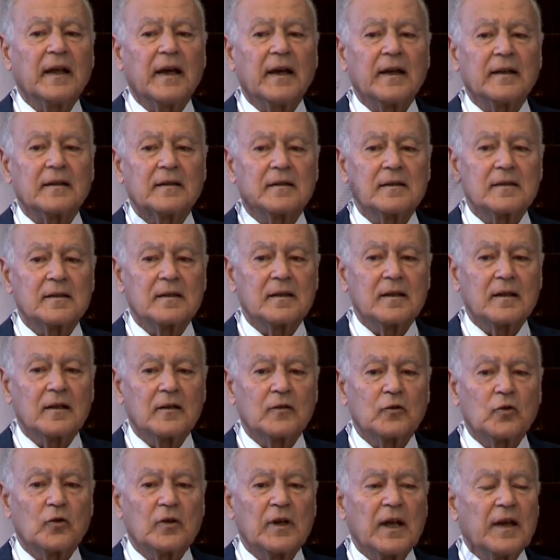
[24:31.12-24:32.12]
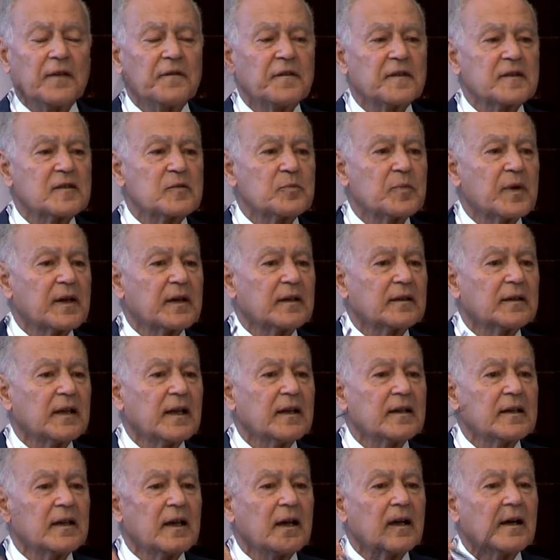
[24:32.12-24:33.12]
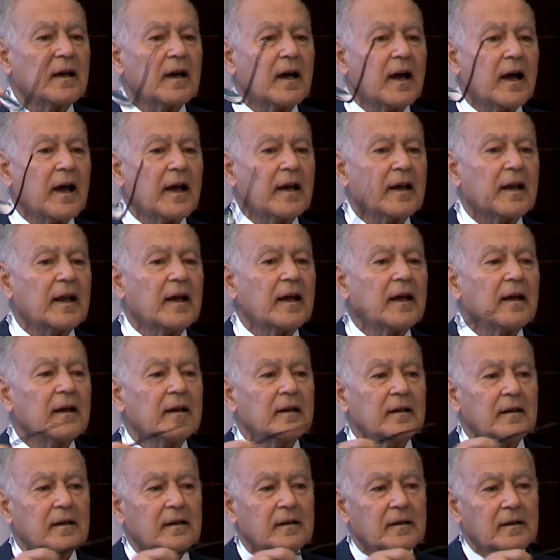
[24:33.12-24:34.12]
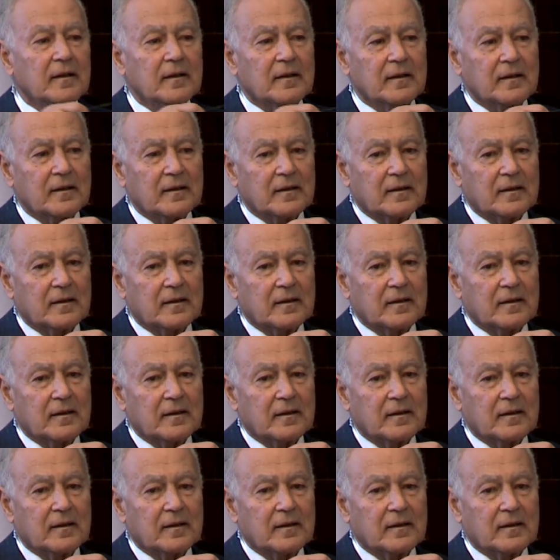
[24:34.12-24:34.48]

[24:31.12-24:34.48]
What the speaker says: when it started to compete with UK